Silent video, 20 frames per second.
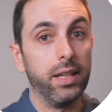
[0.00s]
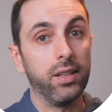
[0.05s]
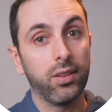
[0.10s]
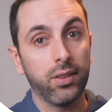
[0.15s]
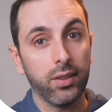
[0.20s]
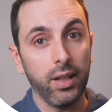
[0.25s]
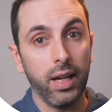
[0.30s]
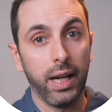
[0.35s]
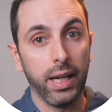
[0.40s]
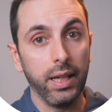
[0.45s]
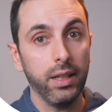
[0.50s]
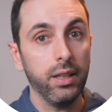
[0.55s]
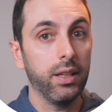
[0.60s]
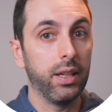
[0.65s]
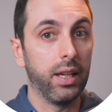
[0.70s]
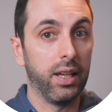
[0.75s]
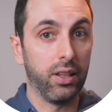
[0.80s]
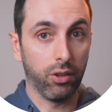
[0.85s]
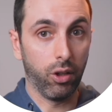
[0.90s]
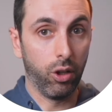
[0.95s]
sine,
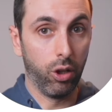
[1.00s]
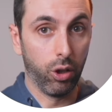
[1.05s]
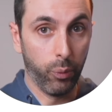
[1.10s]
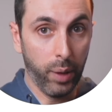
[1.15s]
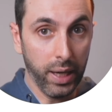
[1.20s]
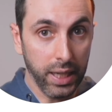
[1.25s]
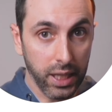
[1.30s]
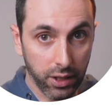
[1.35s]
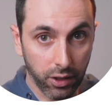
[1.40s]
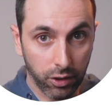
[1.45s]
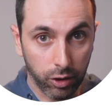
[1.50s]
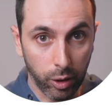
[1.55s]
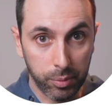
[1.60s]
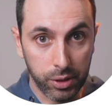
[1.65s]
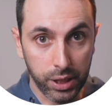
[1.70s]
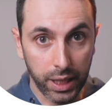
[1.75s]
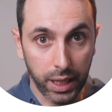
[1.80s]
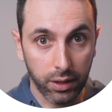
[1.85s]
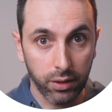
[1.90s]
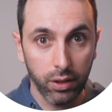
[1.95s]
is already the
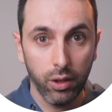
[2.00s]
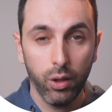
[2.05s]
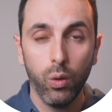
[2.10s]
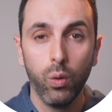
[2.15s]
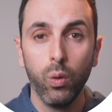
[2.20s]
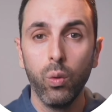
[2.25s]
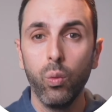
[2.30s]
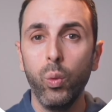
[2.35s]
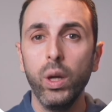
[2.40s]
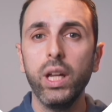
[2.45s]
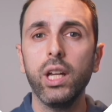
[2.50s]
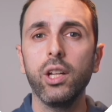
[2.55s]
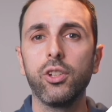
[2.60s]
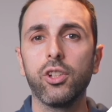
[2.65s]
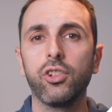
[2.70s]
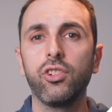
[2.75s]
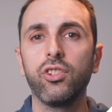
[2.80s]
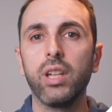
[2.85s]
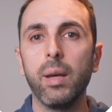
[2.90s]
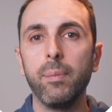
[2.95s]
subject, we could
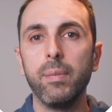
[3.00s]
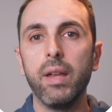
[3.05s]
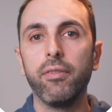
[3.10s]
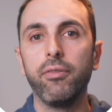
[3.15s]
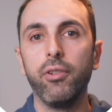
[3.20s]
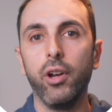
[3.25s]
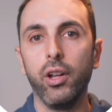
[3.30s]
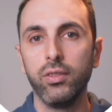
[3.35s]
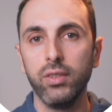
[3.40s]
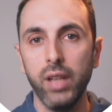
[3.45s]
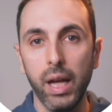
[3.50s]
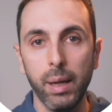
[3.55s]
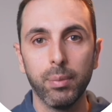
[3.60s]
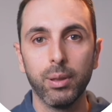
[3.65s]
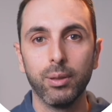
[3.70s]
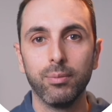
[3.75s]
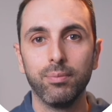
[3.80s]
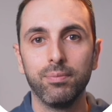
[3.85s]
just skip that first step.